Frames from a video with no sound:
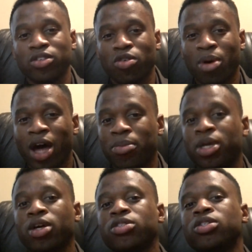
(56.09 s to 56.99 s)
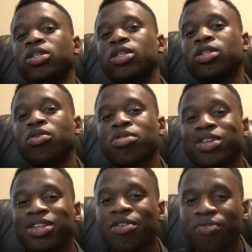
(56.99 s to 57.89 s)
your body because there's a
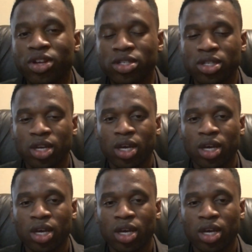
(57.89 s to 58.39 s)
difference.